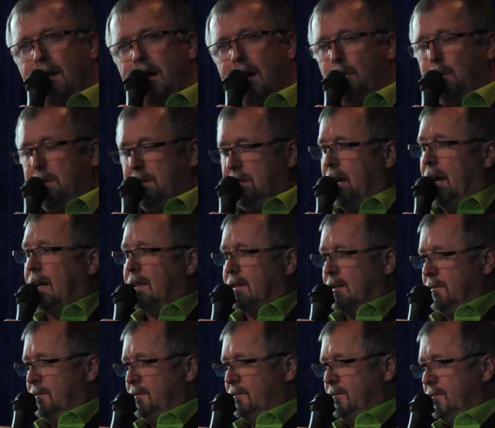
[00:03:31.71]
I would
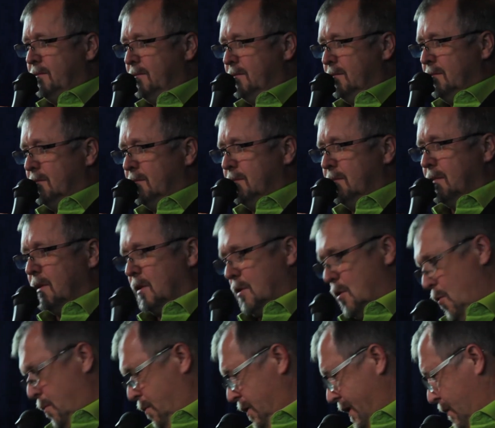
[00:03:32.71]
get,
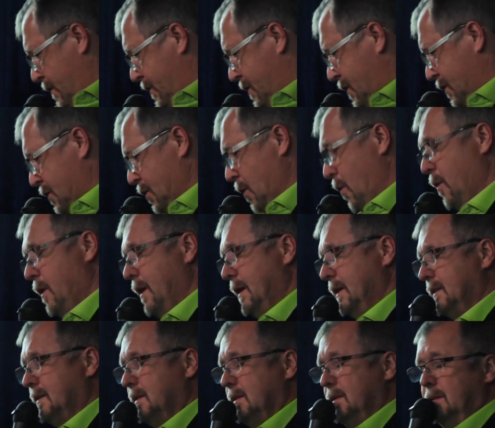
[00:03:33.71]
go play with your
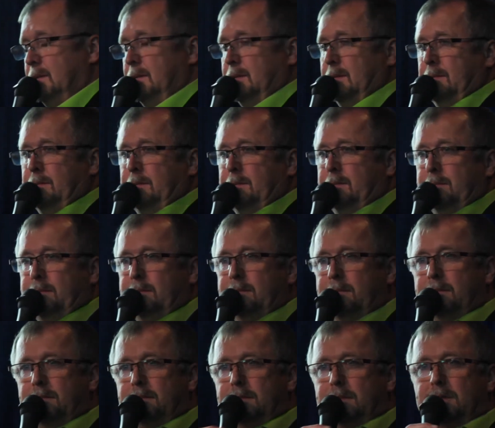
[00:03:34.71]
toys,
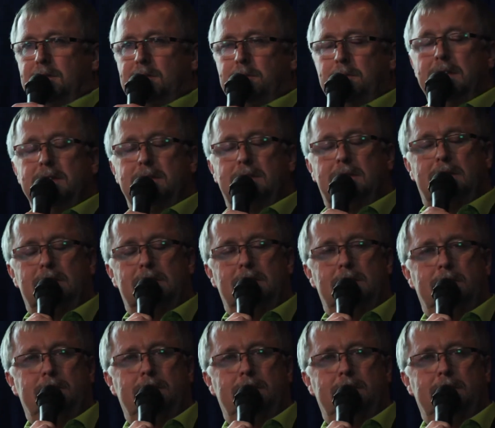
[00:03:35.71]
dismissed.